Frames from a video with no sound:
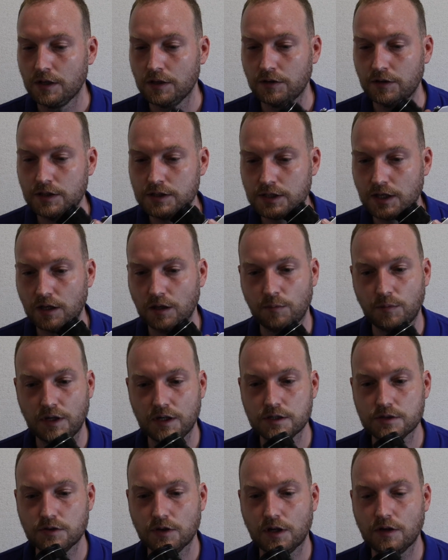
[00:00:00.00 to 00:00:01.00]
These
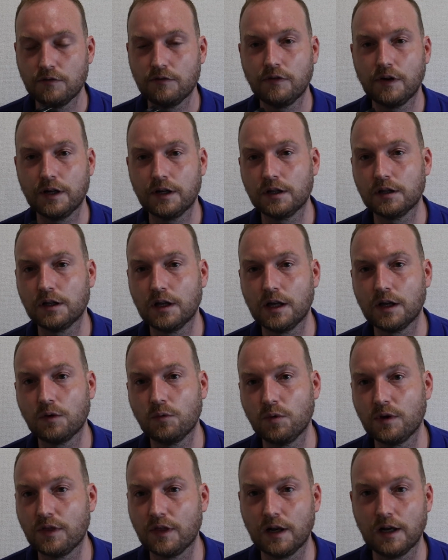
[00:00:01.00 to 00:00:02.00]
cameras, you can find it like
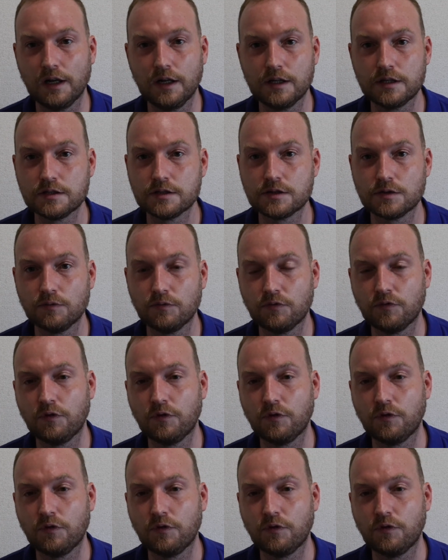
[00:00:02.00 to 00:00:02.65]
with a lens